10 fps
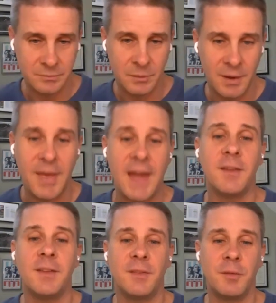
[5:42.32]
Right, yeah. That
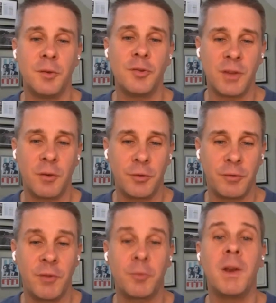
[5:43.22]
is, it's usually closer
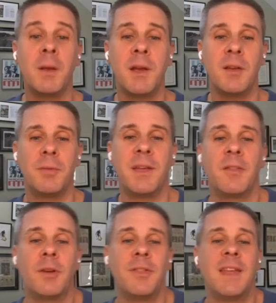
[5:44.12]
to around 20 weeks when they
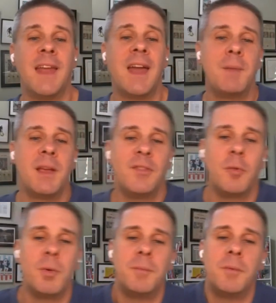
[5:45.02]
can look at the anatomy. And
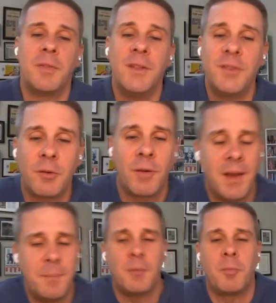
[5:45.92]
so what Lindsey
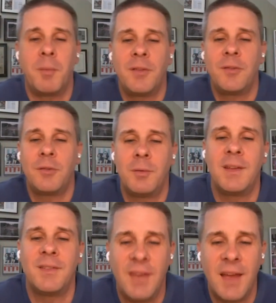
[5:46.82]
Graham and Republicans are
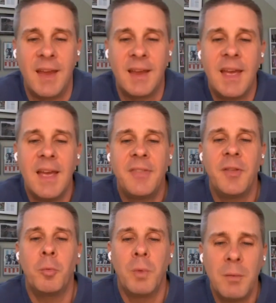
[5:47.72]
doing is saying
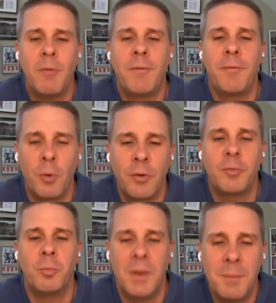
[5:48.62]
that we will
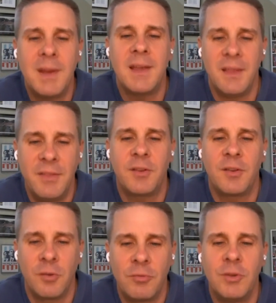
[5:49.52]
force women in this
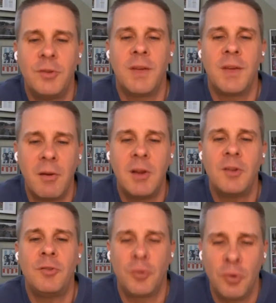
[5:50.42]
country to carry
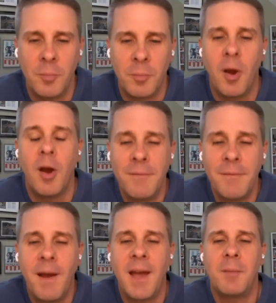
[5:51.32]
to term
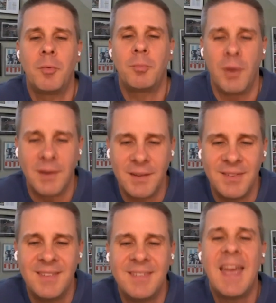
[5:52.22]
unviable
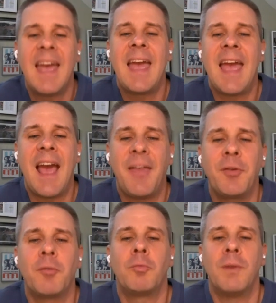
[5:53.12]
pregnancies at
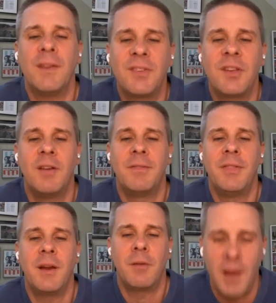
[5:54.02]
the risk of
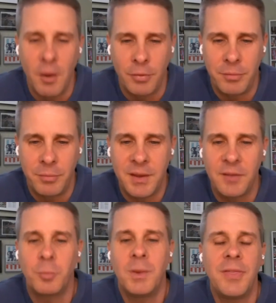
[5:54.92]
their health
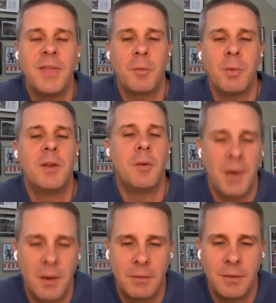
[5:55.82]
because we think we know
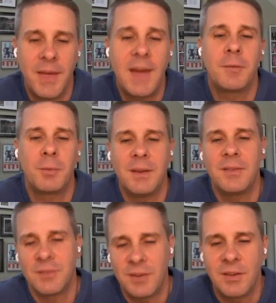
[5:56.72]
better. That is what he is
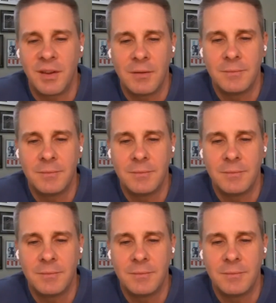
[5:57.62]
suggesting here.